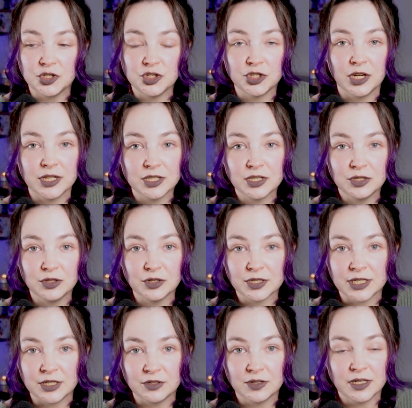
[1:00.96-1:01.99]
just
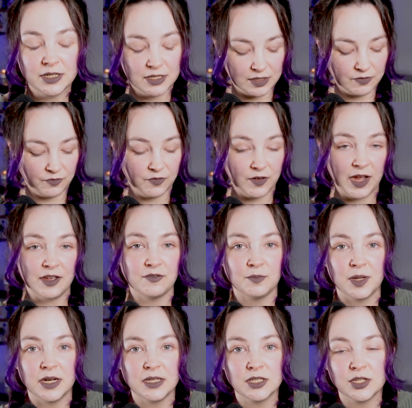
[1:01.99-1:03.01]
looked into this 5
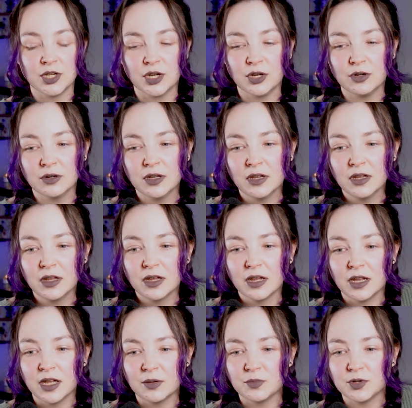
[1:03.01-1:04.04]
minutes ago,
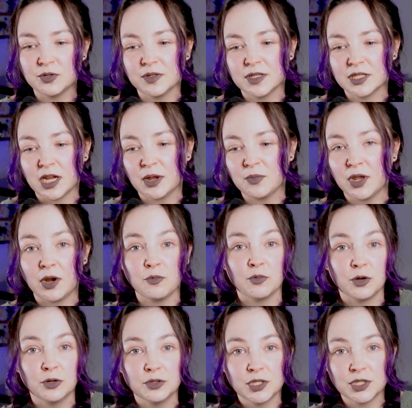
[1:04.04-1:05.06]
and between the time that I
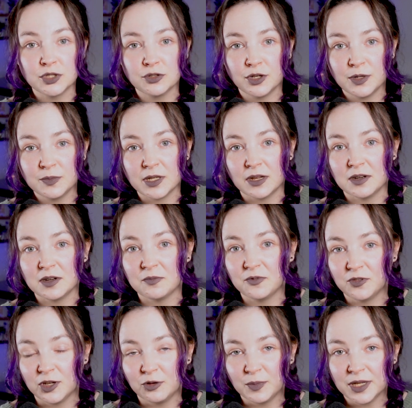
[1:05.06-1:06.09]
wrote the script and I'm
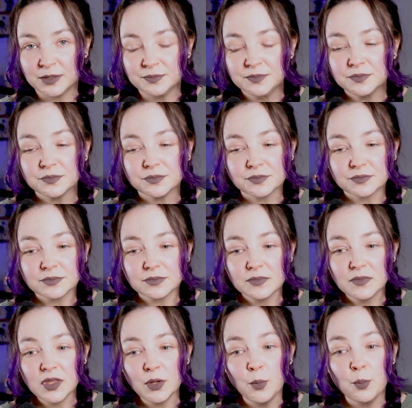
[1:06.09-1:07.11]
filming,
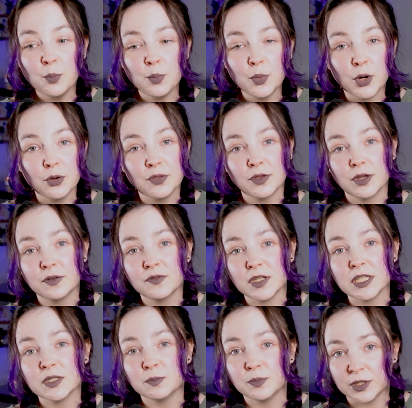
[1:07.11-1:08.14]
both of
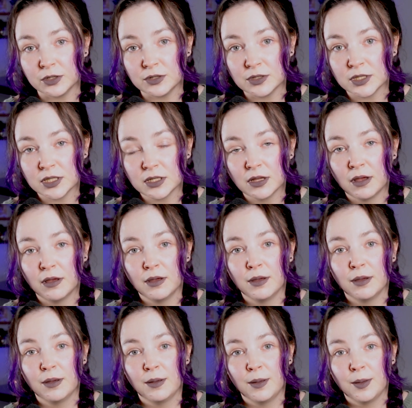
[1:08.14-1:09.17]
these bills
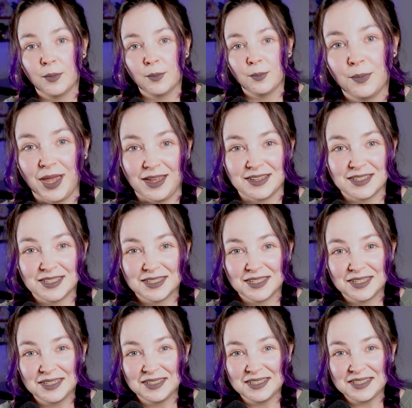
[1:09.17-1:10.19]

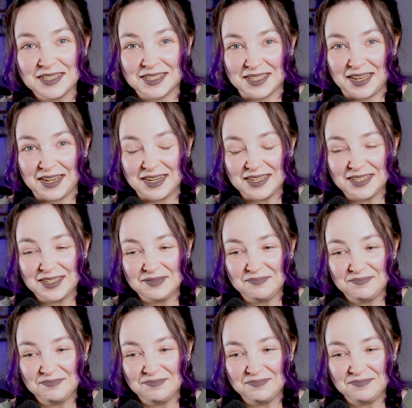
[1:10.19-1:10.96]
passed the Senate.